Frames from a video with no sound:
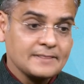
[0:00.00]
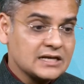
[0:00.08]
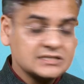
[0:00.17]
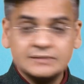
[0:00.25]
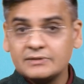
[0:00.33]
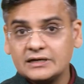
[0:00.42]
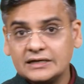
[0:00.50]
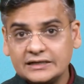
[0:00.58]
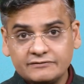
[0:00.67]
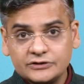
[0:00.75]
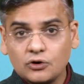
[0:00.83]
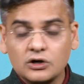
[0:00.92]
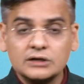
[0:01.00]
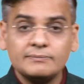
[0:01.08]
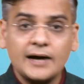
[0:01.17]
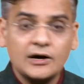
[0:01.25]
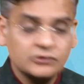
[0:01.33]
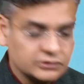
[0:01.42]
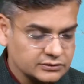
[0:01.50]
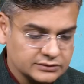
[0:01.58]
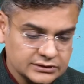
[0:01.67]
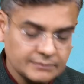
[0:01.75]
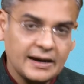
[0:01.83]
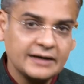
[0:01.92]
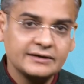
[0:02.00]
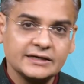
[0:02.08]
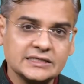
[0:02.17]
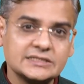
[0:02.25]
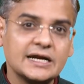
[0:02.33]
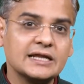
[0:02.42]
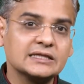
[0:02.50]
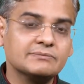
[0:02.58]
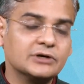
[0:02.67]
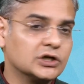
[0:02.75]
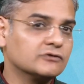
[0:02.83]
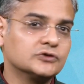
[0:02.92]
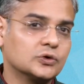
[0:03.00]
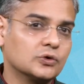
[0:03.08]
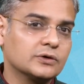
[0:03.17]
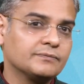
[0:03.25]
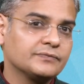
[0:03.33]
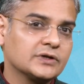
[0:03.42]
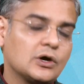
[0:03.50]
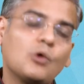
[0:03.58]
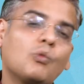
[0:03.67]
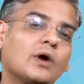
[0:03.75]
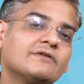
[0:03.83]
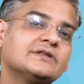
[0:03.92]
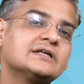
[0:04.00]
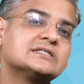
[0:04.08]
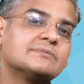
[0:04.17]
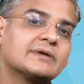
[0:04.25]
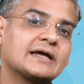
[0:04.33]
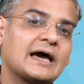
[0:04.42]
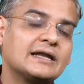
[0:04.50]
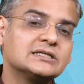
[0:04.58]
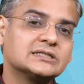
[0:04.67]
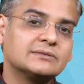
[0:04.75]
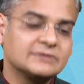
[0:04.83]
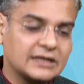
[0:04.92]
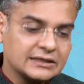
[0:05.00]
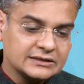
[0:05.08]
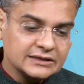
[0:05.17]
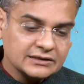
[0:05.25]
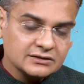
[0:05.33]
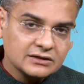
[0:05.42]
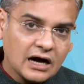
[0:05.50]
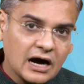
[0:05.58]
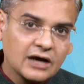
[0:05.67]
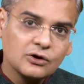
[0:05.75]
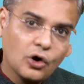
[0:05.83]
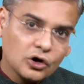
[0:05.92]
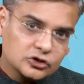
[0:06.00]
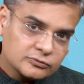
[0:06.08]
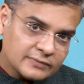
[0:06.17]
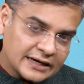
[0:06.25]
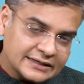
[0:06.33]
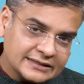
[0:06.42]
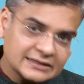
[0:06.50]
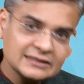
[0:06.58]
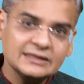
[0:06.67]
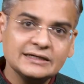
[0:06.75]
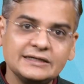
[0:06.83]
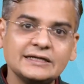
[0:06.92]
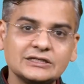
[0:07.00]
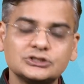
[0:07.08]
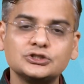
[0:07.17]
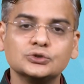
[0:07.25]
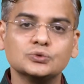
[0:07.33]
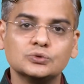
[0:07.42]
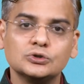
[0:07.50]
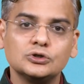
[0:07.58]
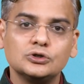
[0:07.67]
Similarly, we talked about the battery is dead in the middle of the road. What if there is a mechanism that the car automatically takes you,